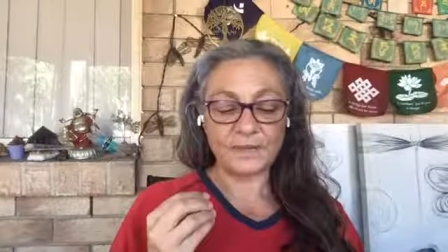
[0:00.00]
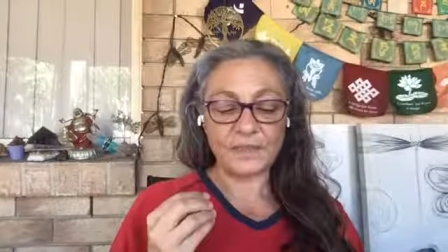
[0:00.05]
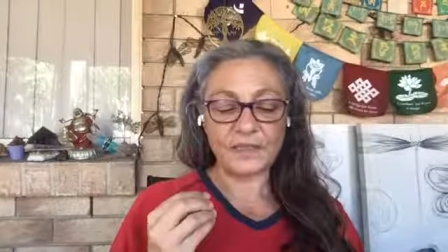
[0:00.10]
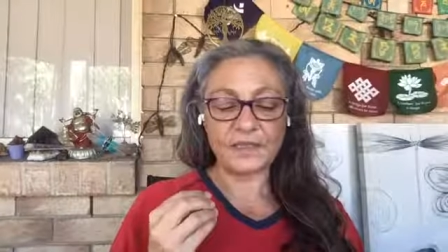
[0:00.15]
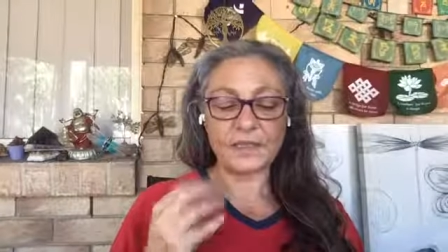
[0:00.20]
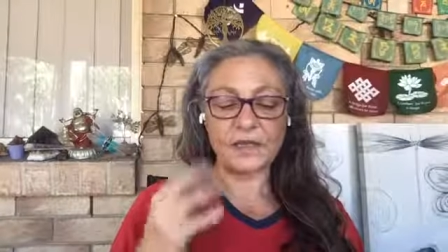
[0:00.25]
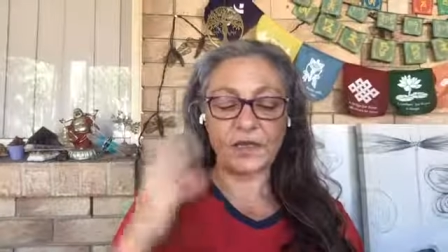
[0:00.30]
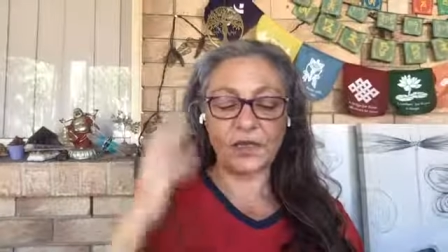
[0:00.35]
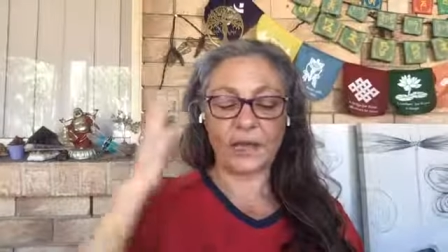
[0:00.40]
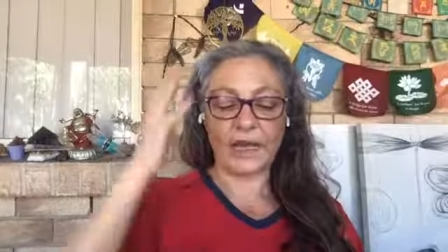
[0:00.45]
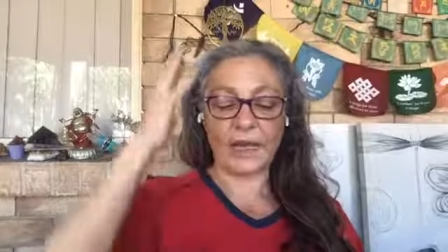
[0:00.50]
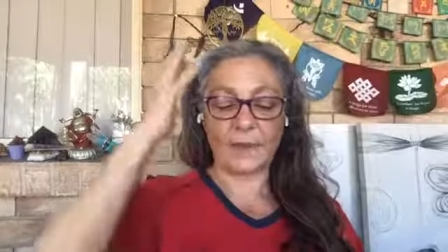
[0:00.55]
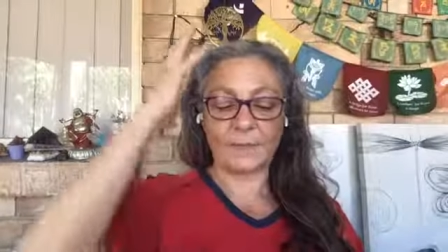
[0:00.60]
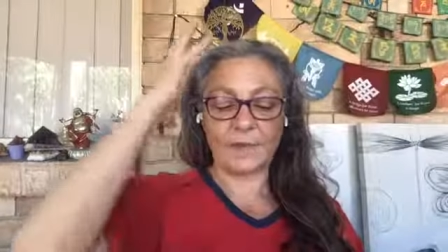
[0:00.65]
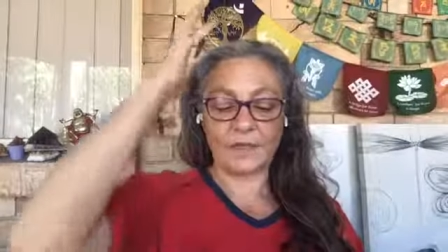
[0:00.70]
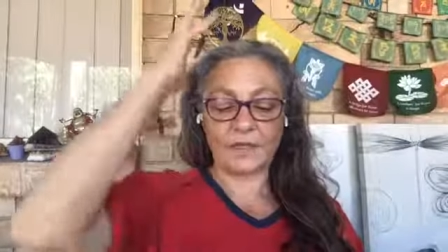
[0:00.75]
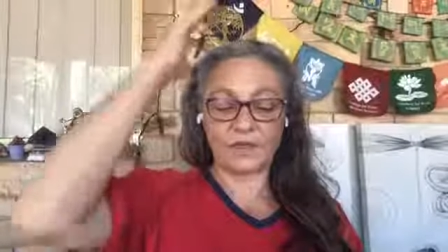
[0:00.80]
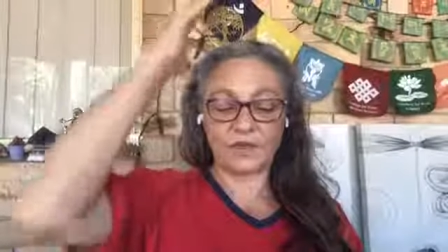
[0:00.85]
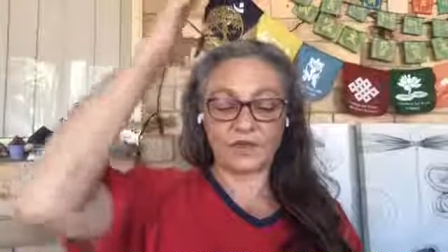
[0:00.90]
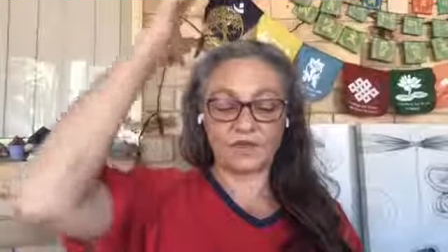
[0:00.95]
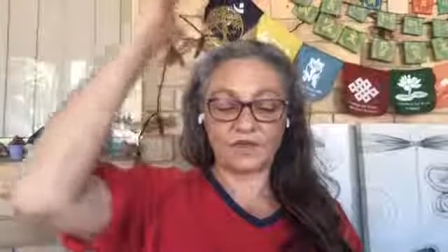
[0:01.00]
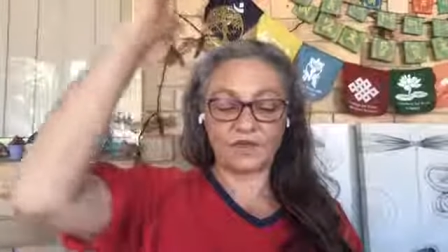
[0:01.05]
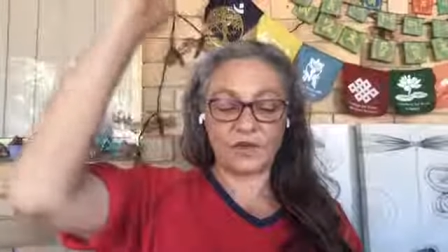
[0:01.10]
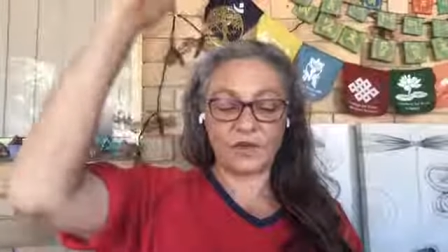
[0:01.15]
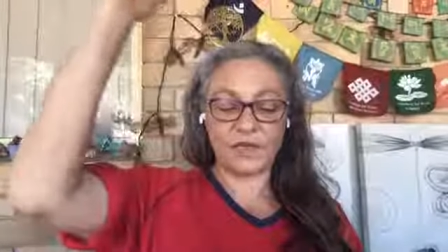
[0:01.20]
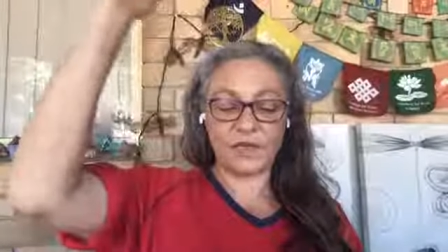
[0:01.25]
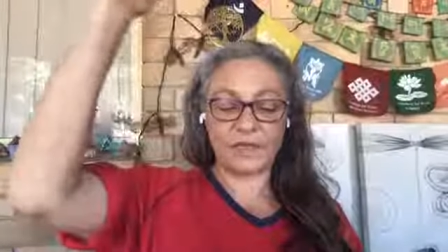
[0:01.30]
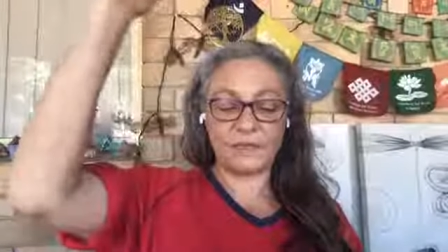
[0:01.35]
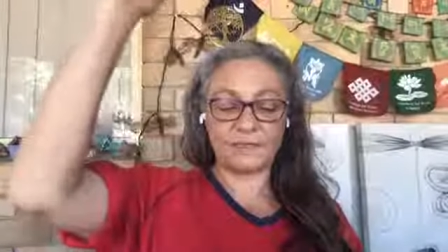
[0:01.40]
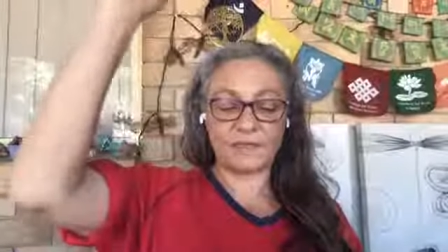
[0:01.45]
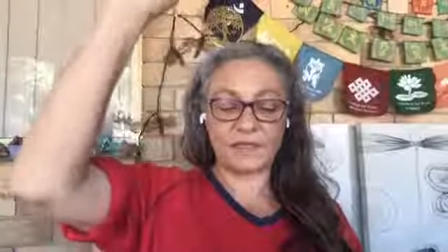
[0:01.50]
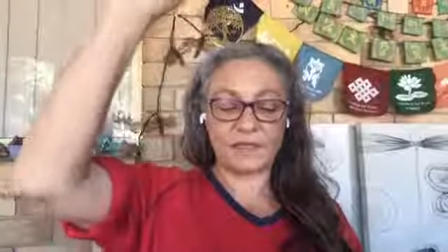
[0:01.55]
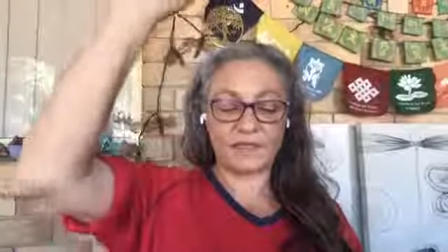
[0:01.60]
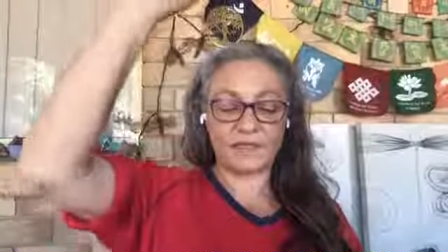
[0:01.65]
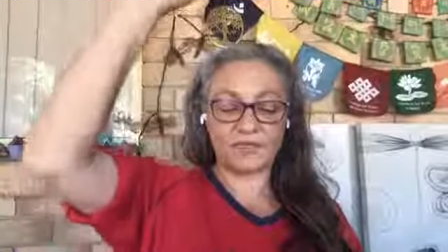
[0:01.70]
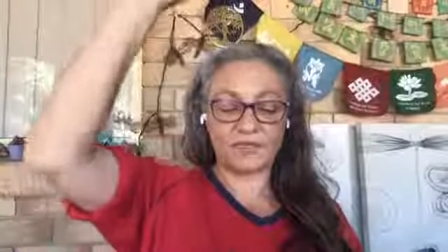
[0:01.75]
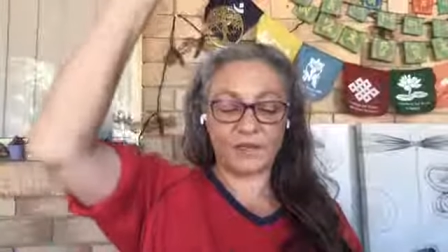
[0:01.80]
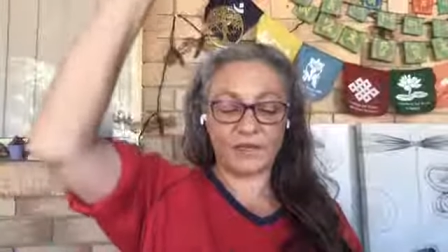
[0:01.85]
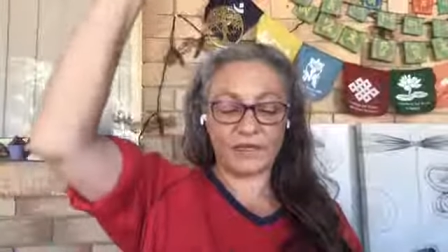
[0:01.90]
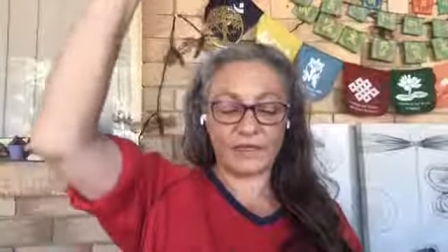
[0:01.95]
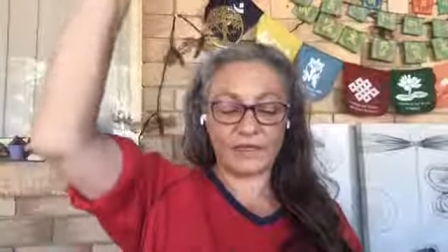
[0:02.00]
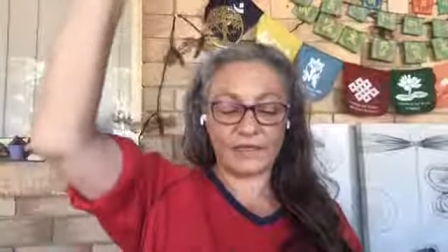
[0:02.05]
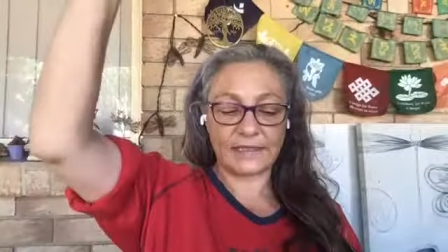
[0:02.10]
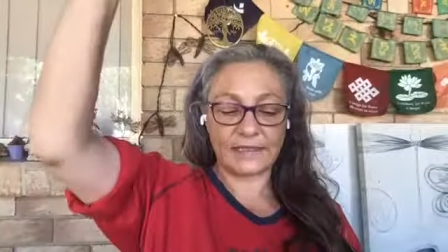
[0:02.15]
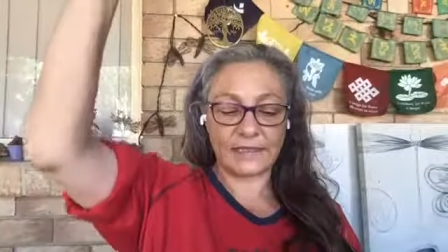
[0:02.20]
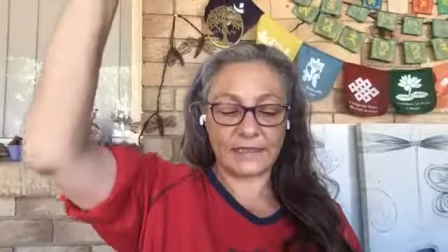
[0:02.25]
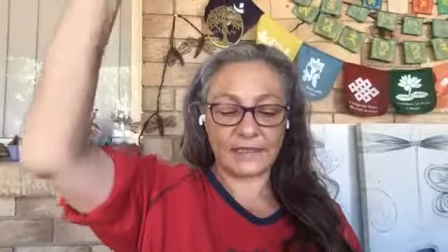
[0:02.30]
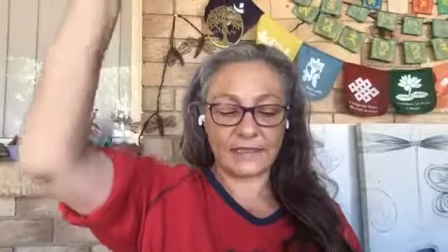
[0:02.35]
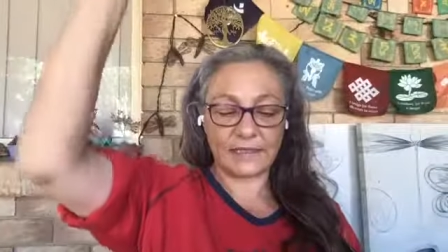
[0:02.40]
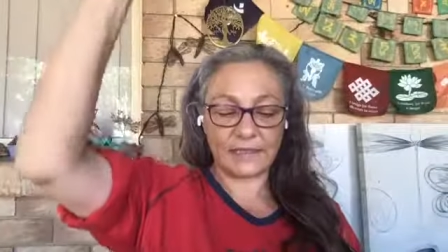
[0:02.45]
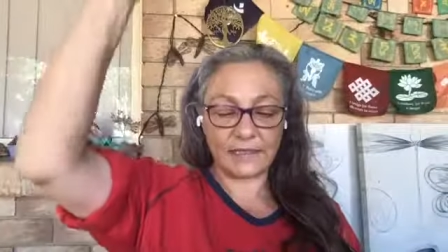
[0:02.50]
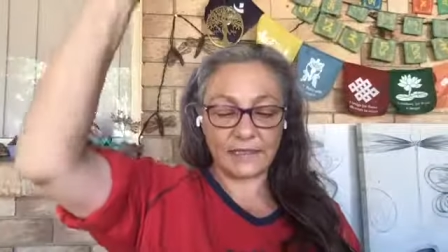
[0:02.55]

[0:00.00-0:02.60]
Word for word: There's a lot happening in dreams that is releasing.